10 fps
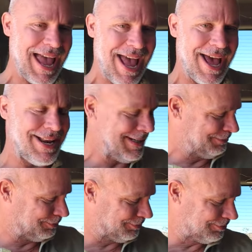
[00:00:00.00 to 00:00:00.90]
Ad.
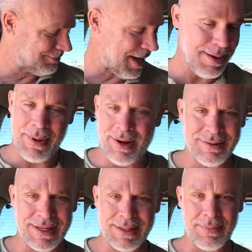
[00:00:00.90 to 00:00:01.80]
Hey man,
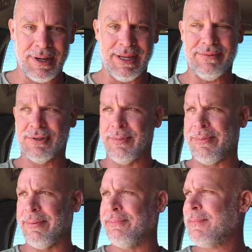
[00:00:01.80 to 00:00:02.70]
I'll take the money, give it to
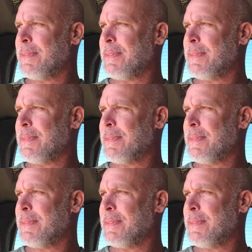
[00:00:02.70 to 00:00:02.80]
me, babe.